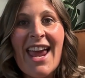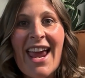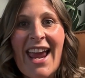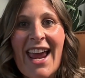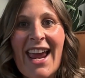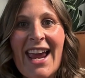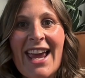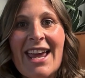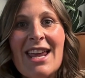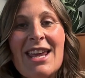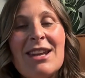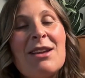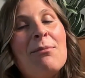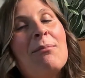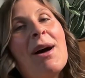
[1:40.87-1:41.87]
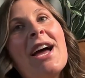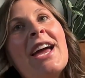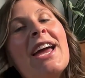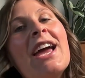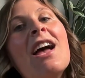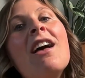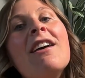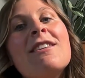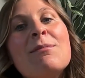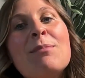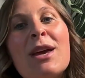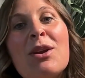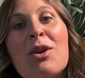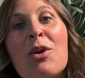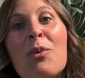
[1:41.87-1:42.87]
And my
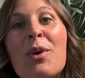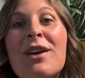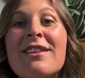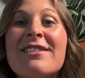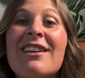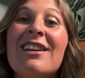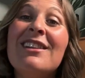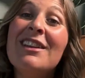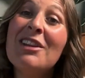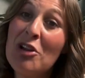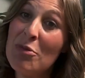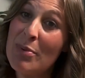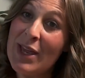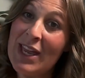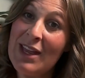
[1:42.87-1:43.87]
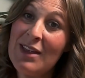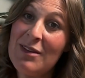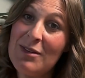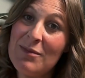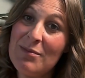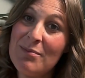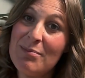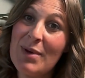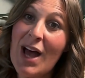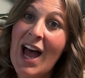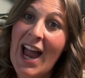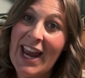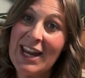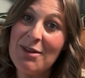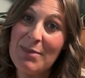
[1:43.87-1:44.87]
husband was a little bit
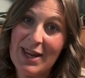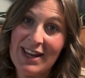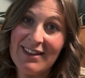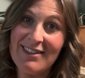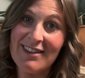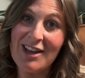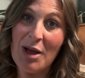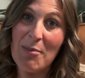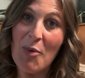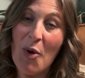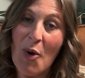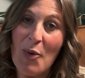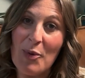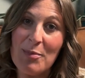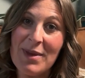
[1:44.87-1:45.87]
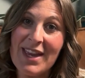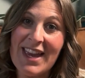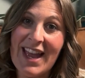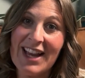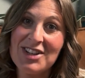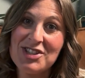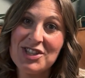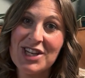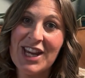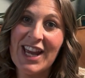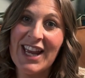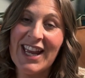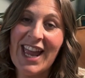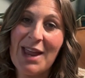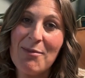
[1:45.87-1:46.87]
behind me to come home. He
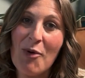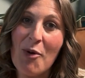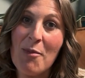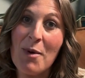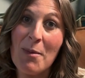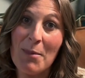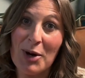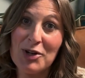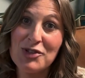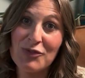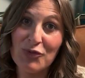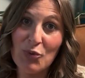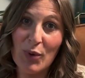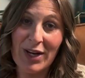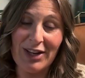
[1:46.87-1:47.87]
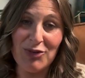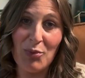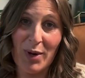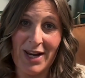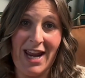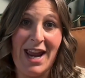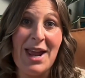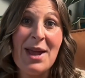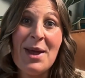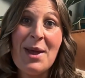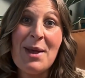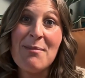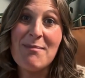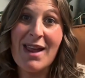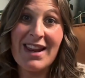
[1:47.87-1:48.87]
actually came home March of 2020,
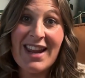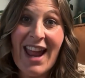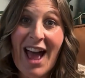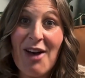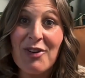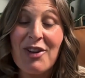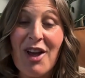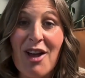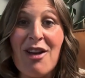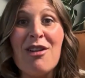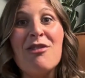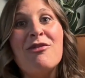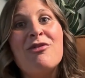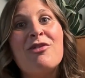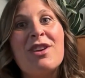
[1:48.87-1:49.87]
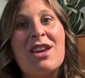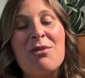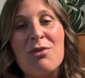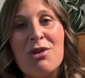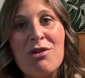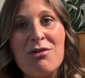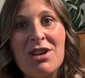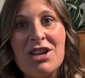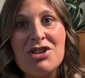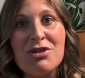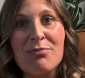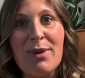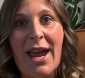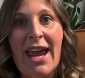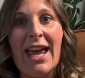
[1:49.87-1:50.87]
made it out of Iwakuni,
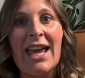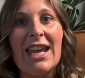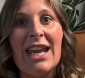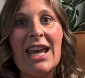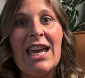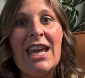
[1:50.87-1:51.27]
Japan,